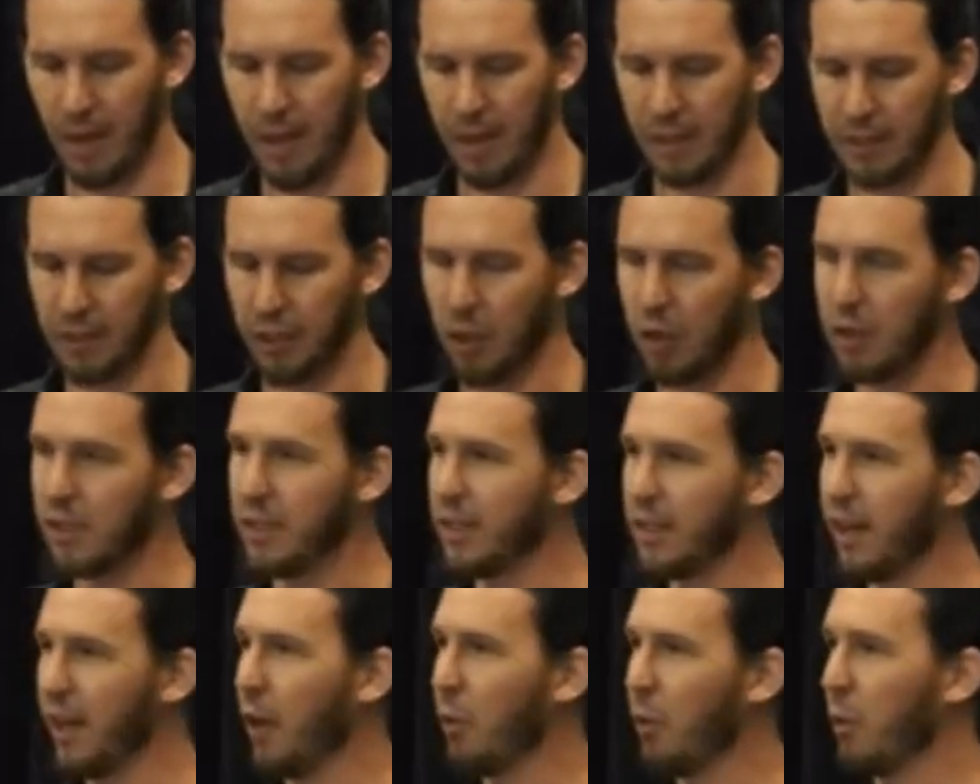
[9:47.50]
And so
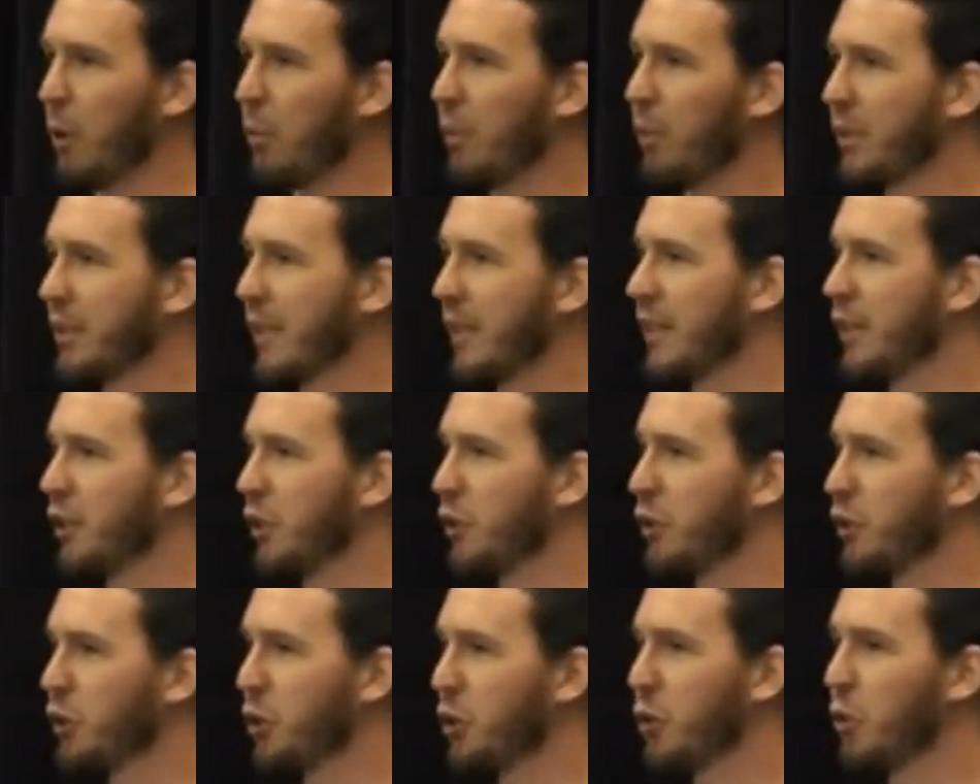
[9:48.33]
today I want to present
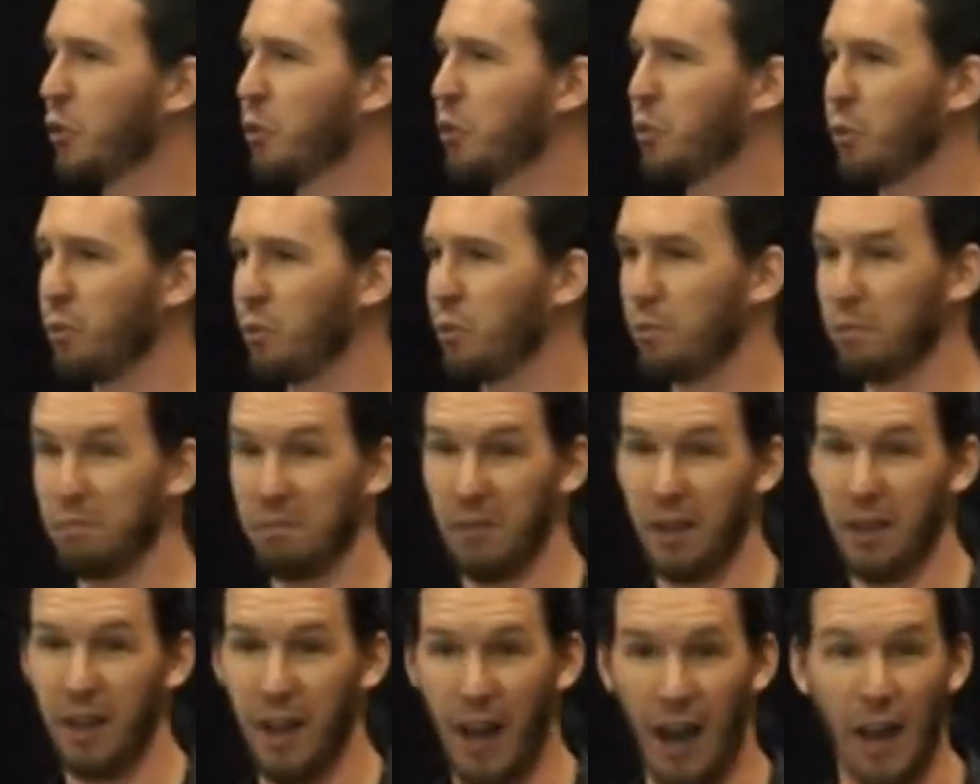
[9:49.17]
to you two
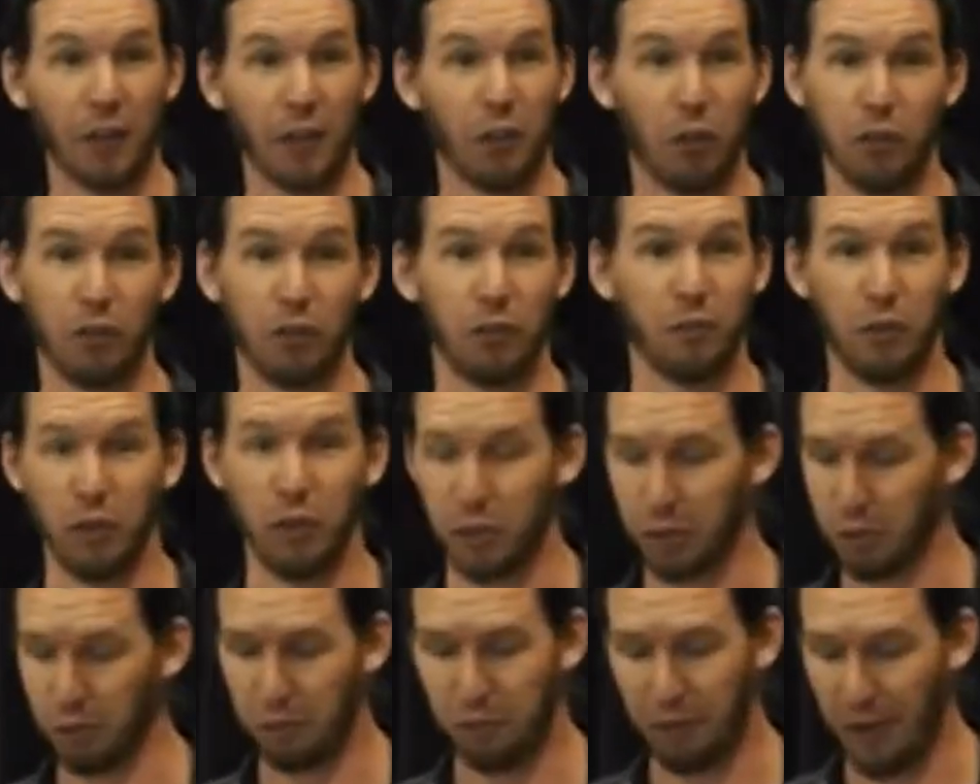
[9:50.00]

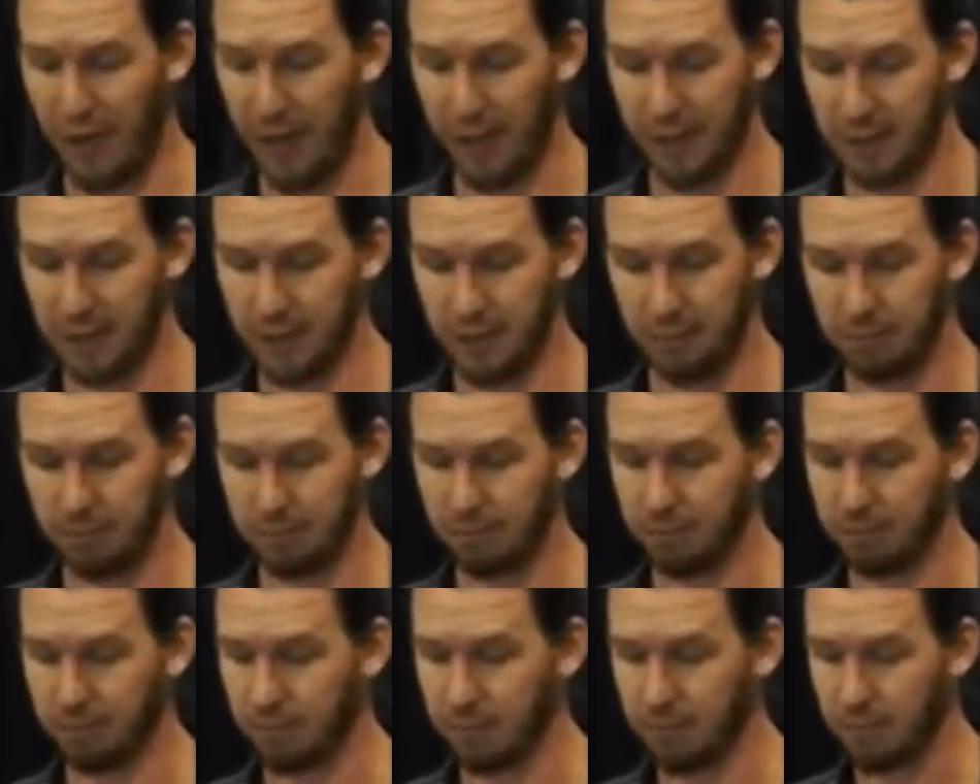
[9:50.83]
uncontroversial facts
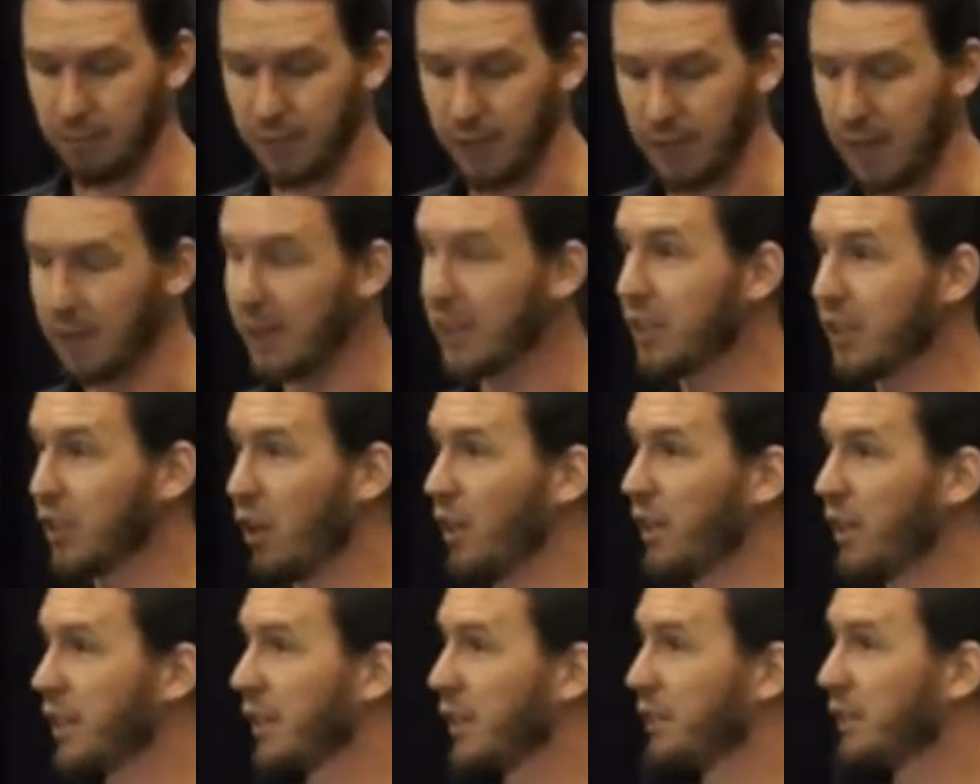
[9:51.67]
that
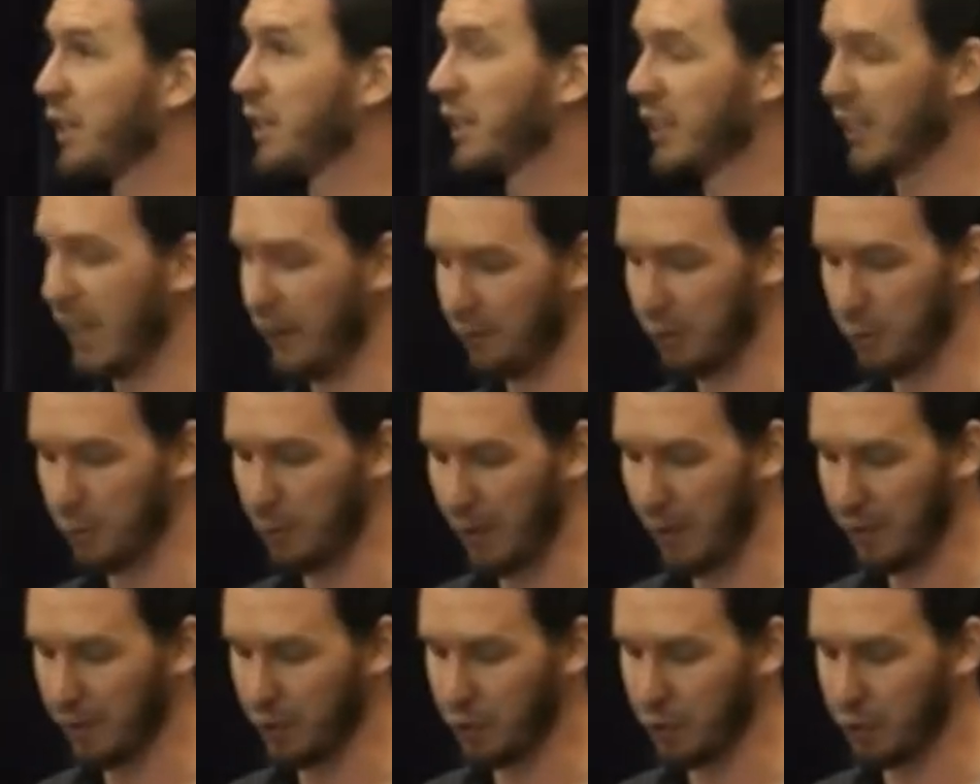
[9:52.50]
scientists have discovered
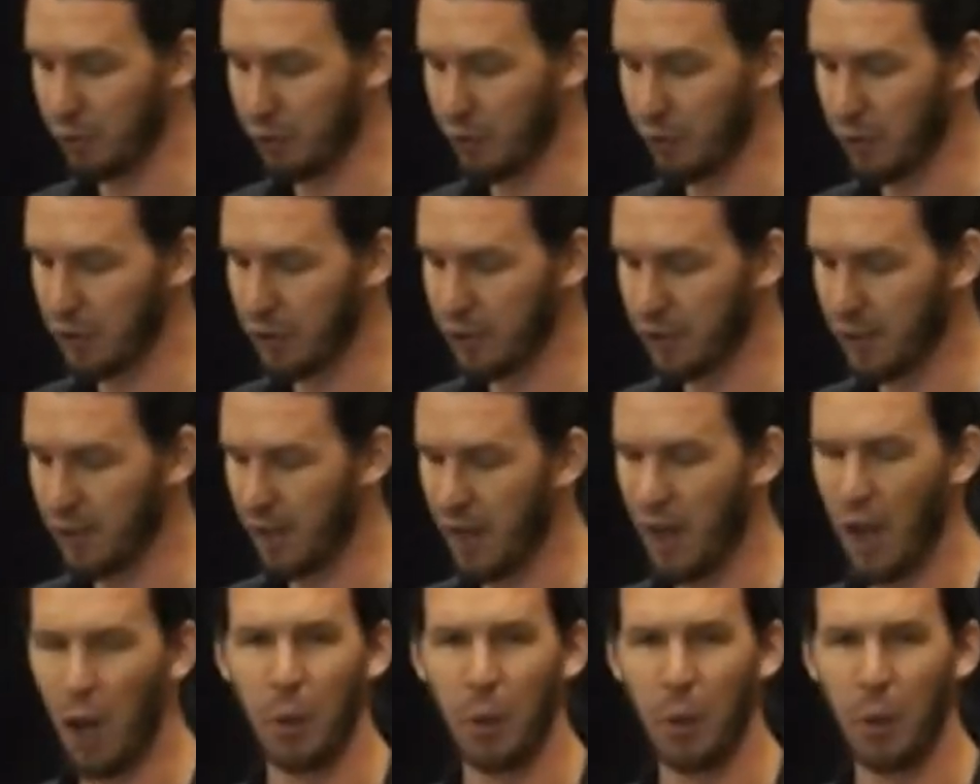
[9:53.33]
about the universe.